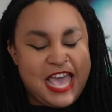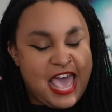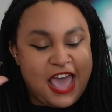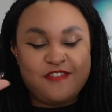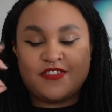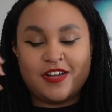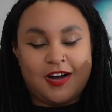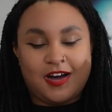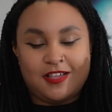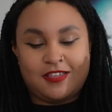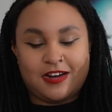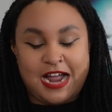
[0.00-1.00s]
Every
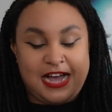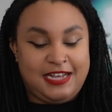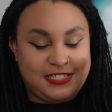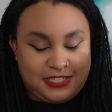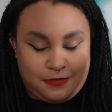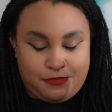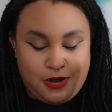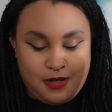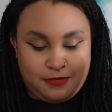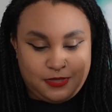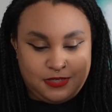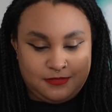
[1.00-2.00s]
author has their
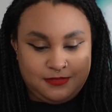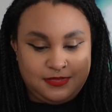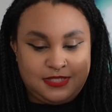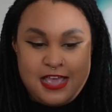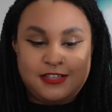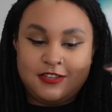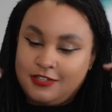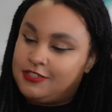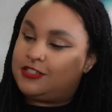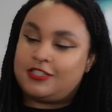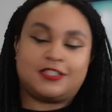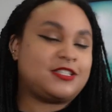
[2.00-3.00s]
problems, and
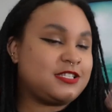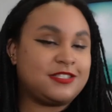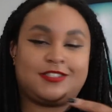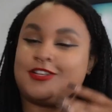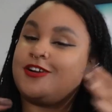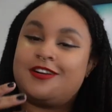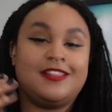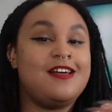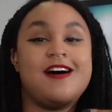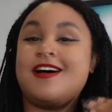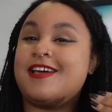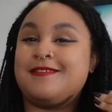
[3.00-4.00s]
there's just a certain
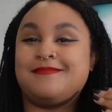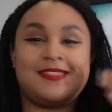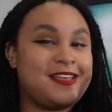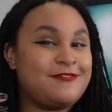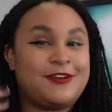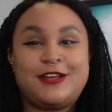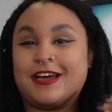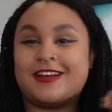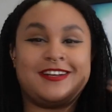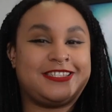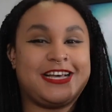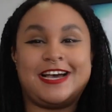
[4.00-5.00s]
line where you gotta
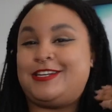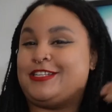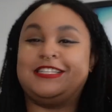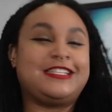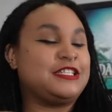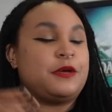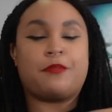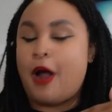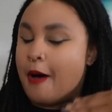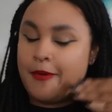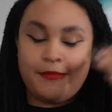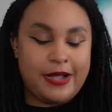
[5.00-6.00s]
decide, is this a
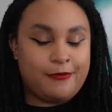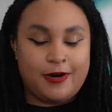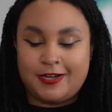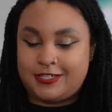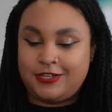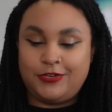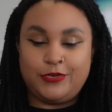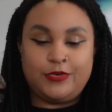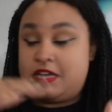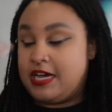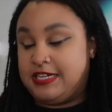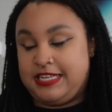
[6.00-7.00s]
problem I want to
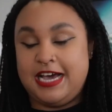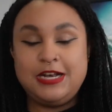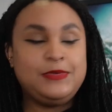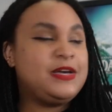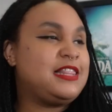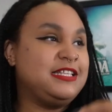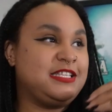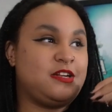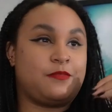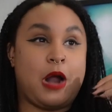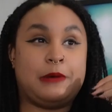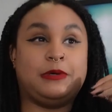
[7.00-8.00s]
contend with? Is it a
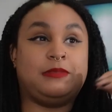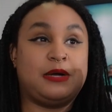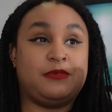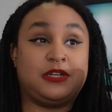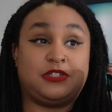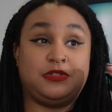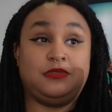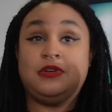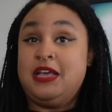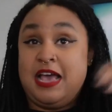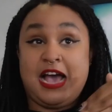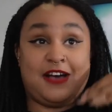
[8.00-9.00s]
problem I want to
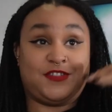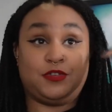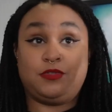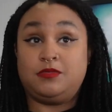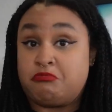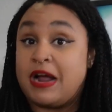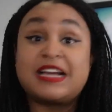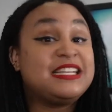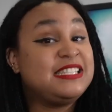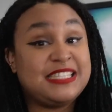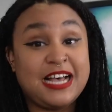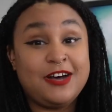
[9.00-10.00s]
have to
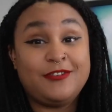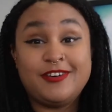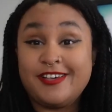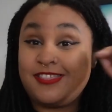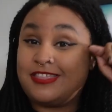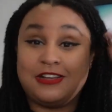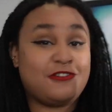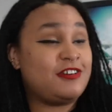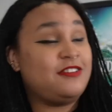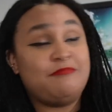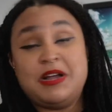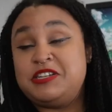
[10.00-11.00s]
reconcile with, or
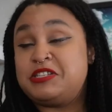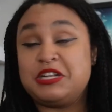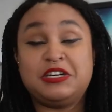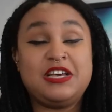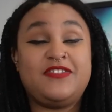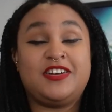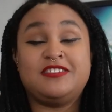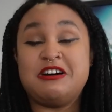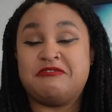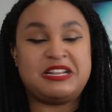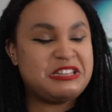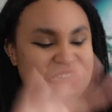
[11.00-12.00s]
am I just gonna leave it
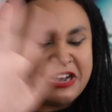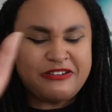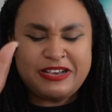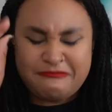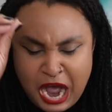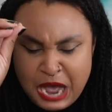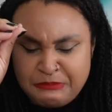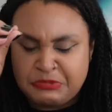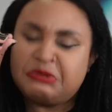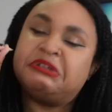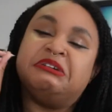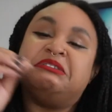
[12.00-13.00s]
alone? And you know what? I'm
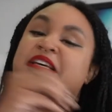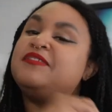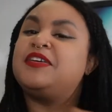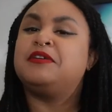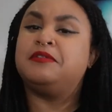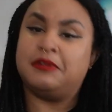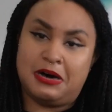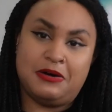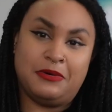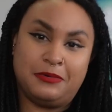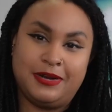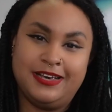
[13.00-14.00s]
gonna leave it
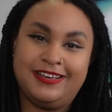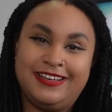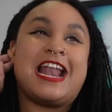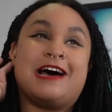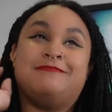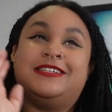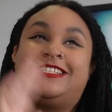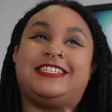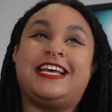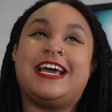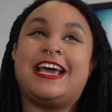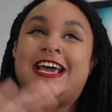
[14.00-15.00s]
alone. And I'm gonna
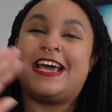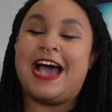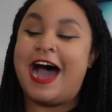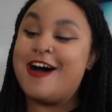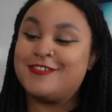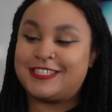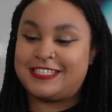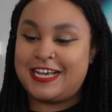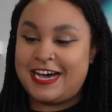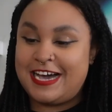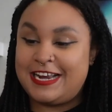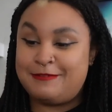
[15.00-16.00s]
stay
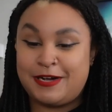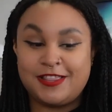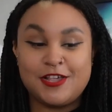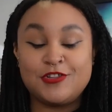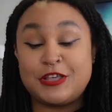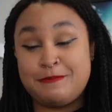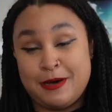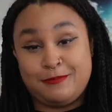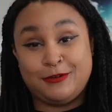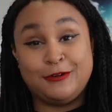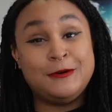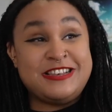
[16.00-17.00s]
outside in my lonely
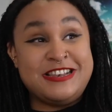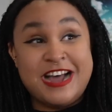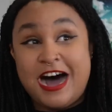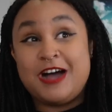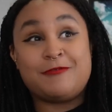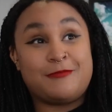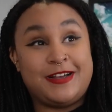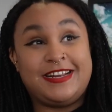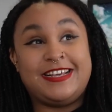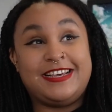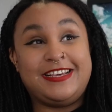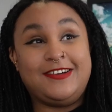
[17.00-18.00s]
bubble, not
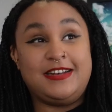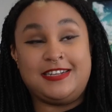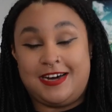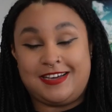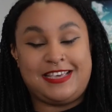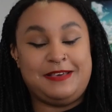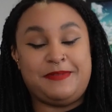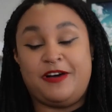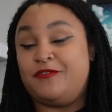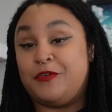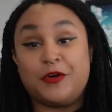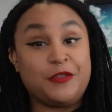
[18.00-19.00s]
reading and talking
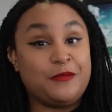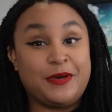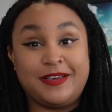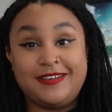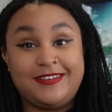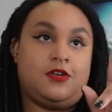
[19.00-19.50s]
about Fourth Wing.